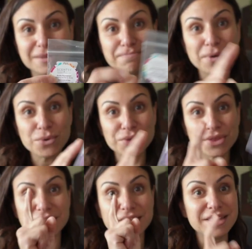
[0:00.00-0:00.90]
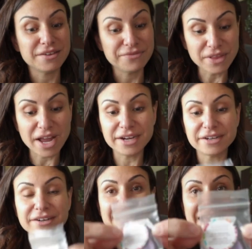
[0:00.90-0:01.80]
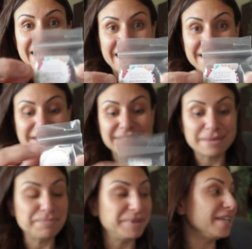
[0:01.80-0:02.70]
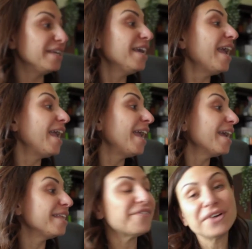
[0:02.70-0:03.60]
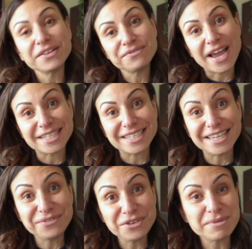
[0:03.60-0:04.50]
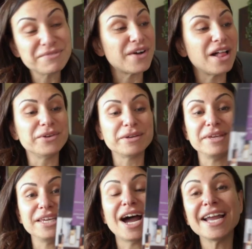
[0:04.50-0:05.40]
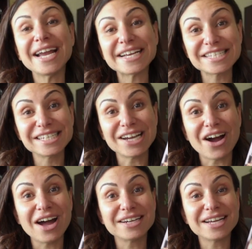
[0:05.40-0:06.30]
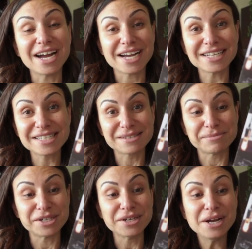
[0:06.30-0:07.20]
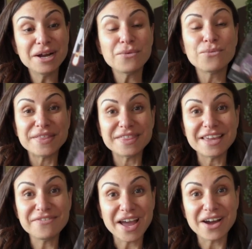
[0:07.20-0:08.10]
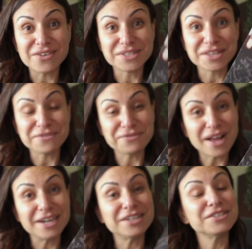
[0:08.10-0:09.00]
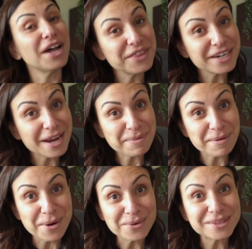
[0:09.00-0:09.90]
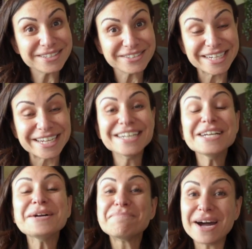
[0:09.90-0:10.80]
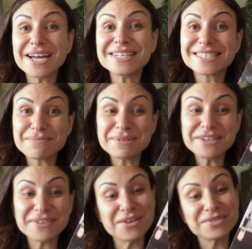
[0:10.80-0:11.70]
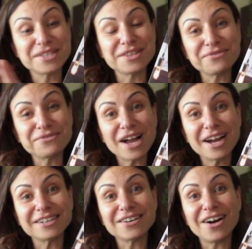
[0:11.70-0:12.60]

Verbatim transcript: both the flyer and the zippy. And a fun fact, if you've been following me, I actually got a customer when they found the flyer. Not that I promote littering, but somebody found the flyer